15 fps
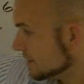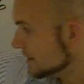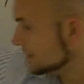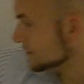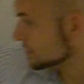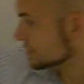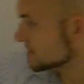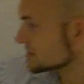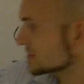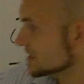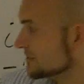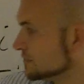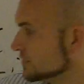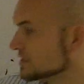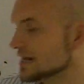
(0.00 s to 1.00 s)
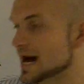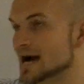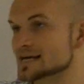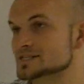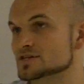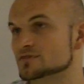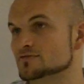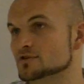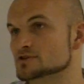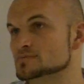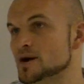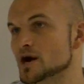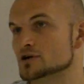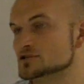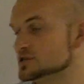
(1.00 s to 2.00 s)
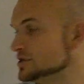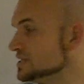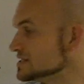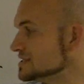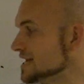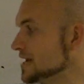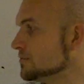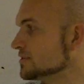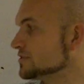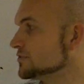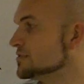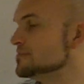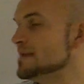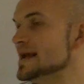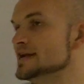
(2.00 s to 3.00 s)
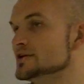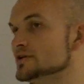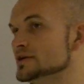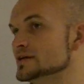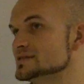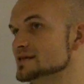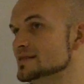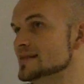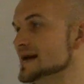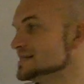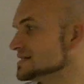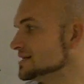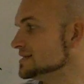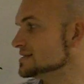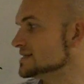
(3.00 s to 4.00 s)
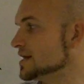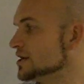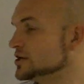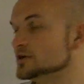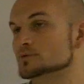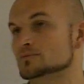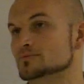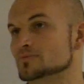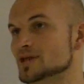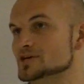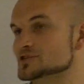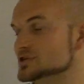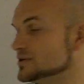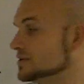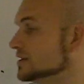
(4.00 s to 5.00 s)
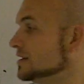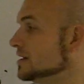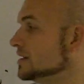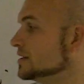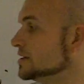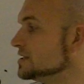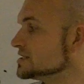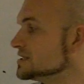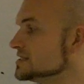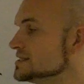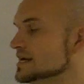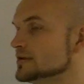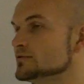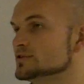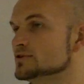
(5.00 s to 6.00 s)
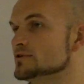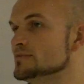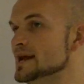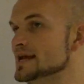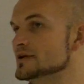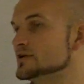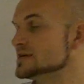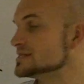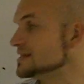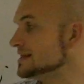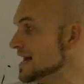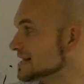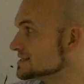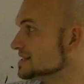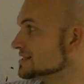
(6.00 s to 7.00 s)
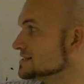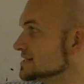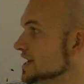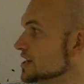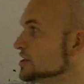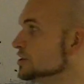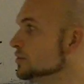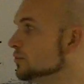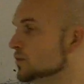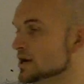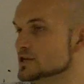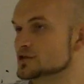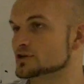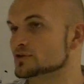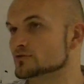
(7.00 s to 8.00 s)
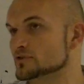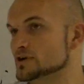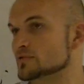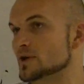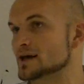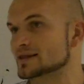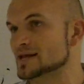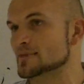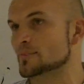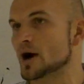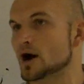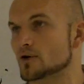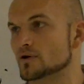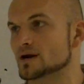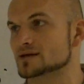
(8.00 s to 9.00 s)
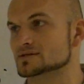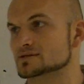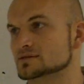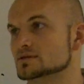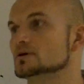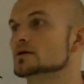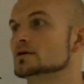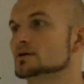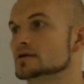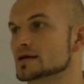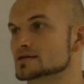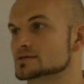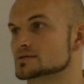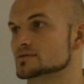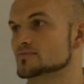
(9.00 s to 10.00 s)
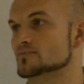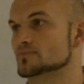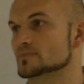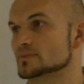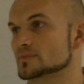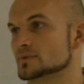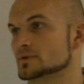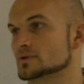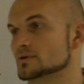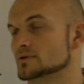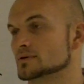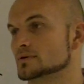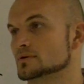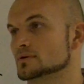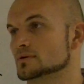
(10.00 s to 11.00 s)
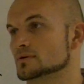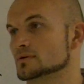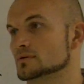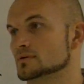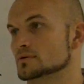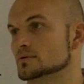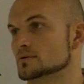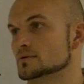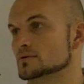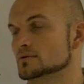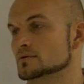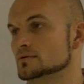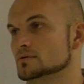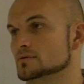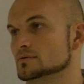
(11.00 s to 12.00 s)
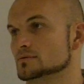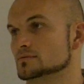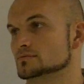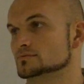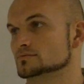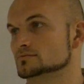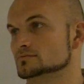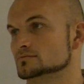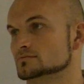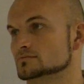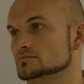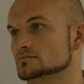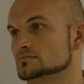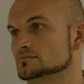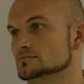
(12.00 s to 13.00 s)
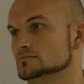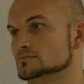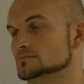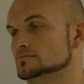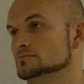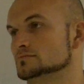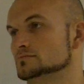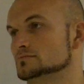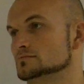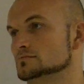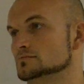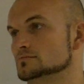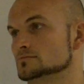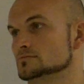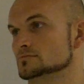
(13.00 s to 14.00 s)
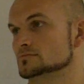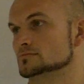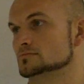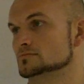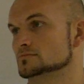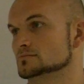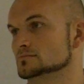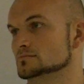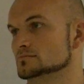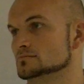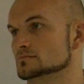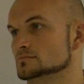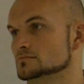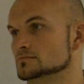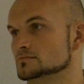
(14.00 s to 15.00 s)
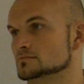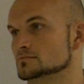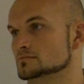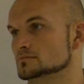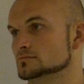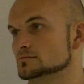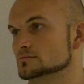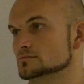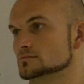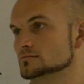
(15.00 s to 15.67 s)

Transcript: And then you're just left with i to the first power. So you just take what the remainder is. Ah! Bless you. You're just going to take what the remainder is, and that's going to tell you what you can rewrite that power as. Yes. So after you get from like I four to like I five, does the cycle just basically like repeat itself? Like